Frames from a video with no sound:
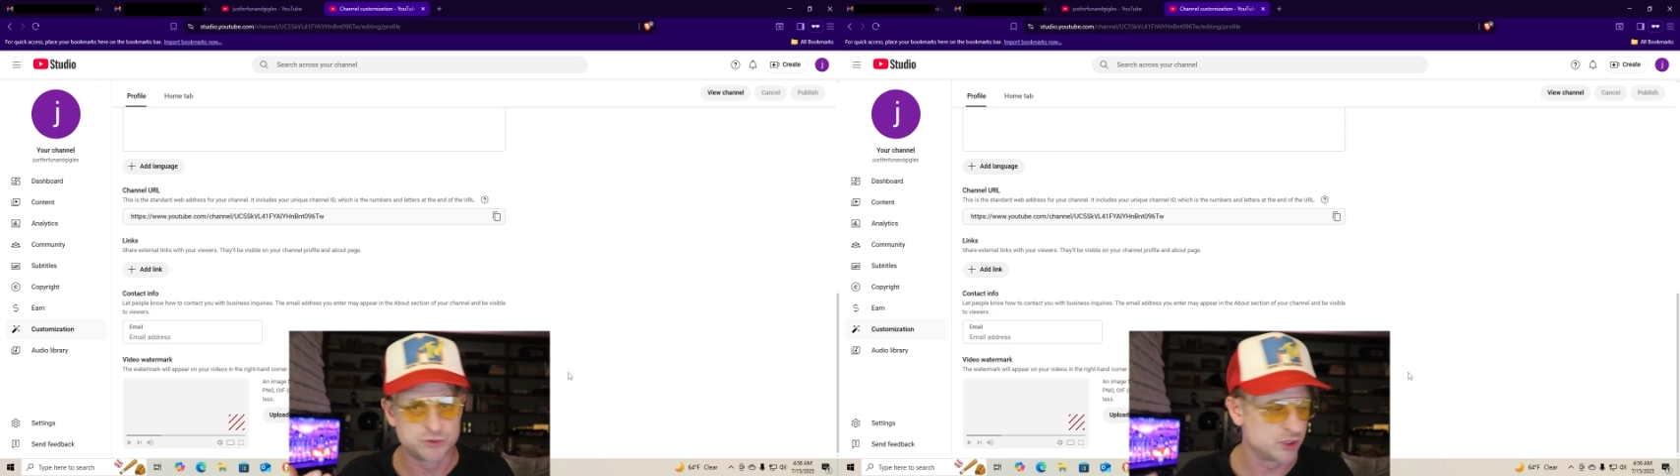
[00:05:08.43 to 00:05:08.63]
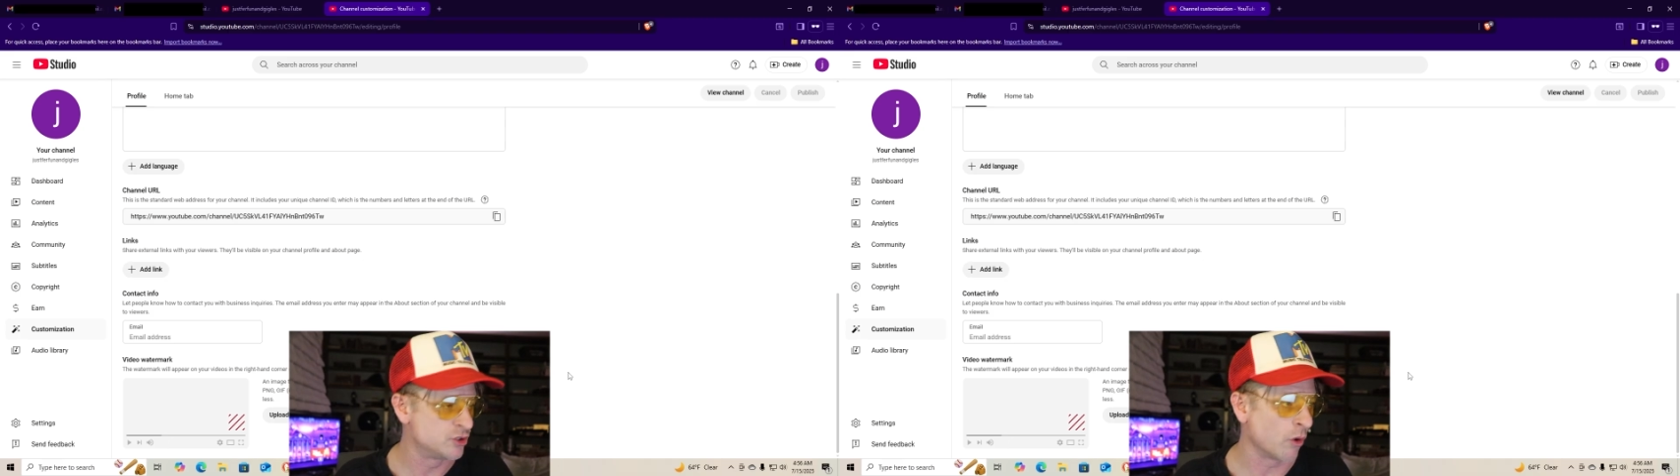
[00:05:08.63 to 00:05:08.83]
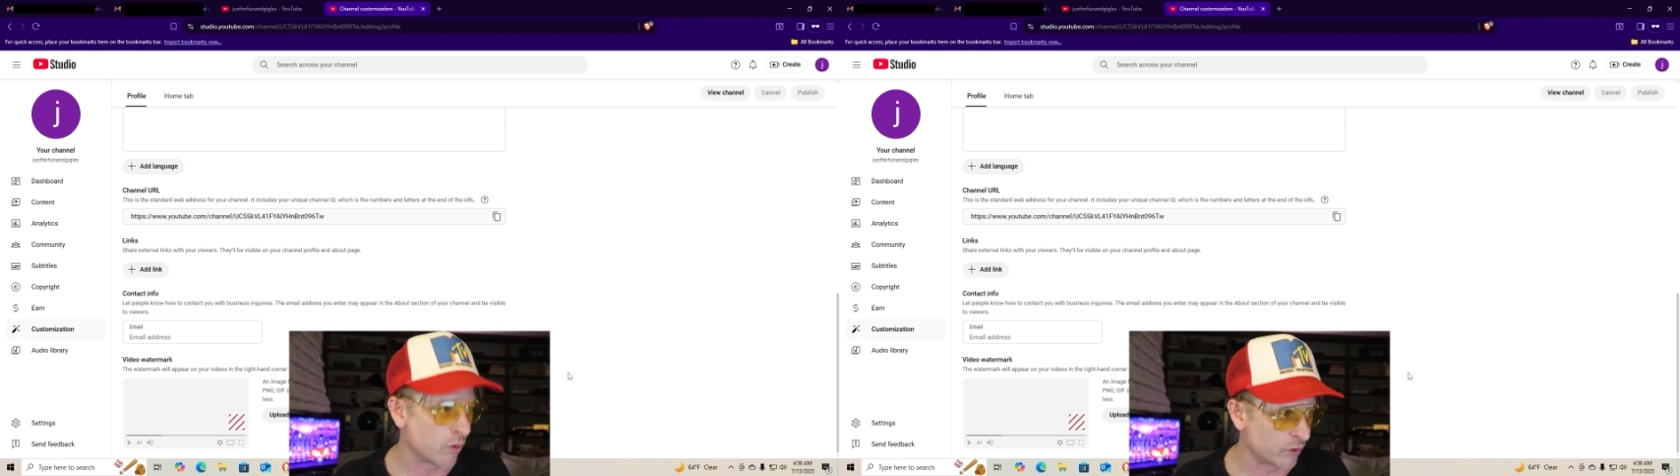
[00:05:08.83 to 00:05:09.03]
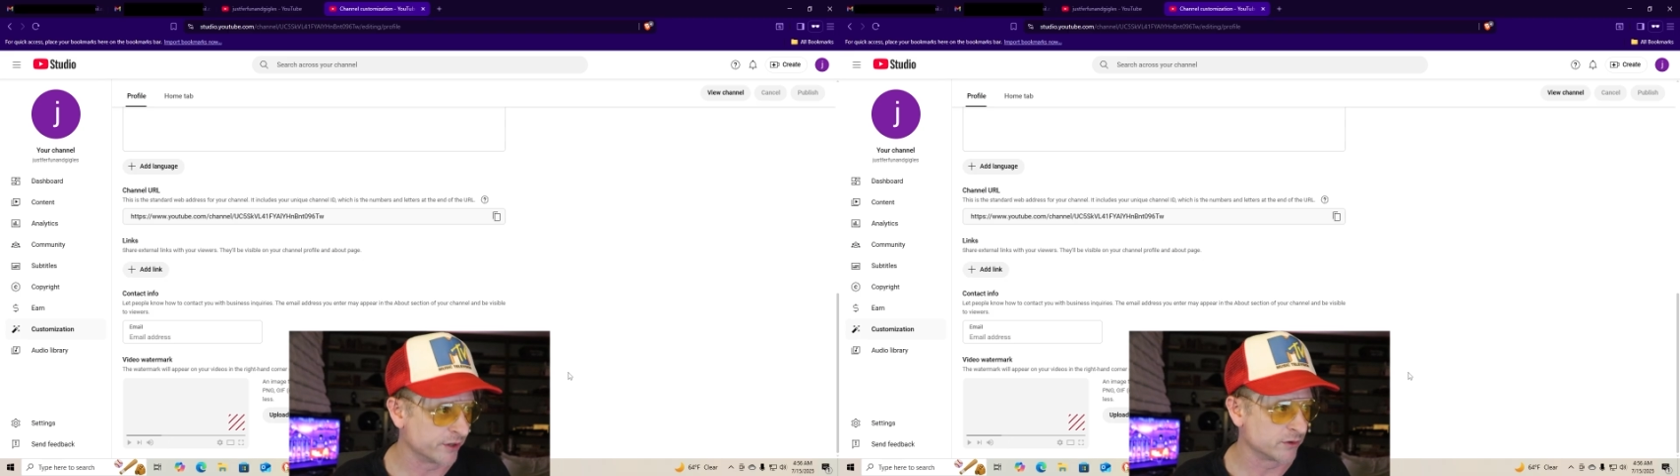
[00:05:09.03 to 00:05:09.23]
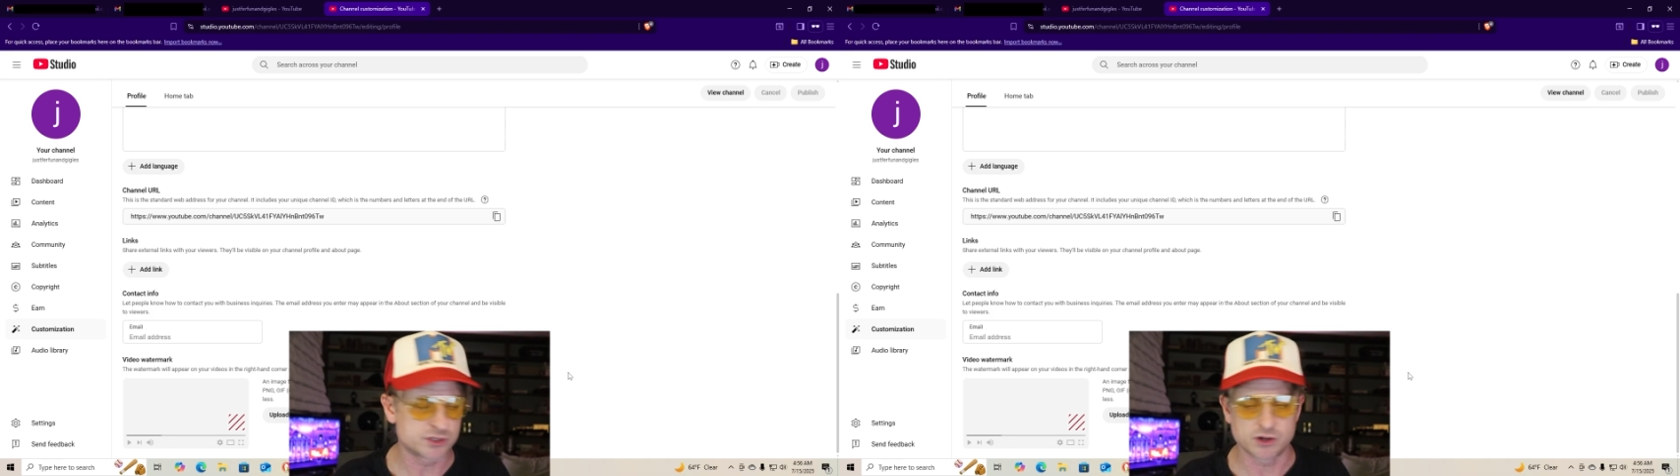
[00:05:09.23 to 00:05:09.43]

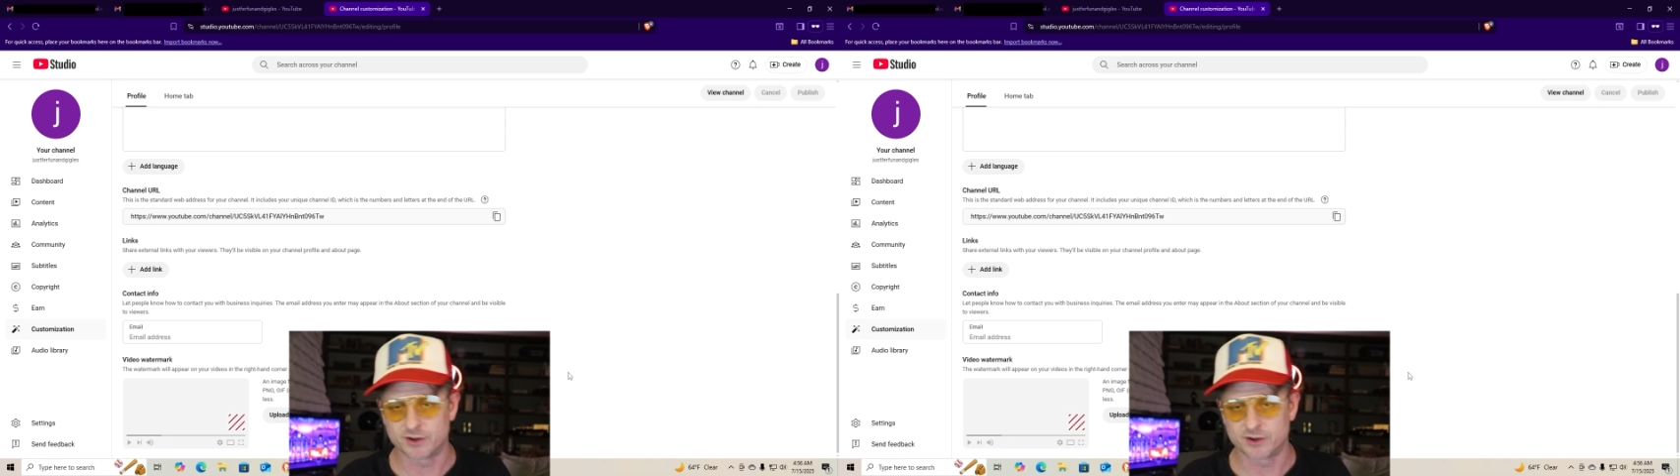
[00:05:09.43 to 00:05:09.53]
tutorials